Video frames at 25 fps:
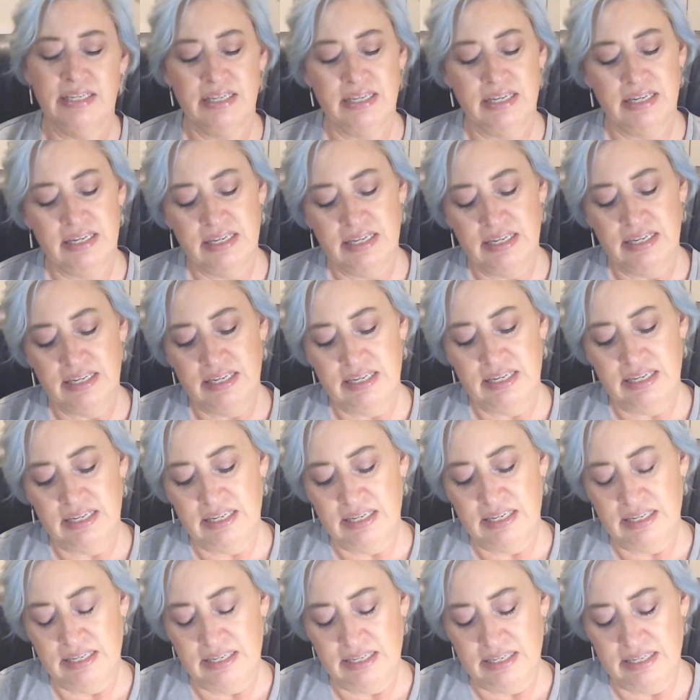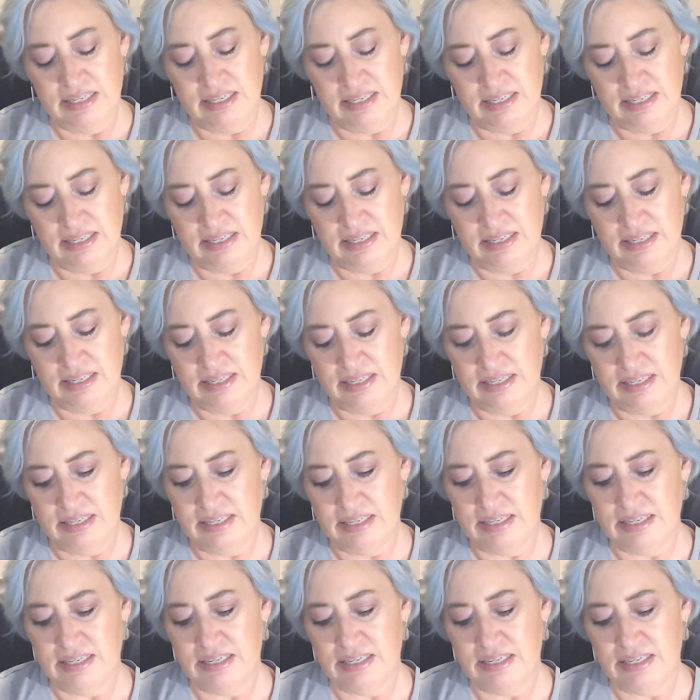Nothing is said.